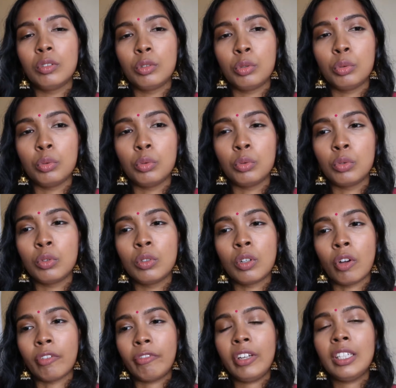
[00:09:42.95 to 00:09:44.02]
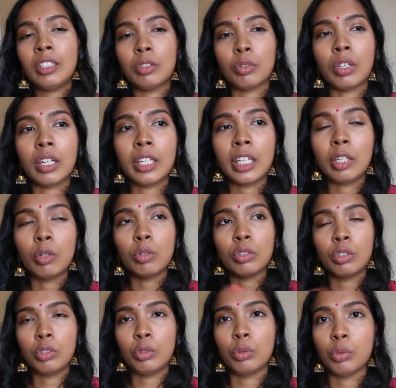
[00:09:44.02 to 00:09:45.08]
to confess to her, he
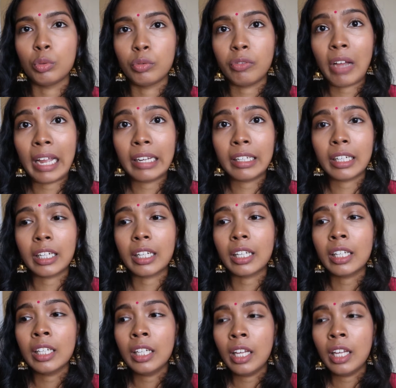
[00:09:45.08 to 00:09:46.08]
goes to find her,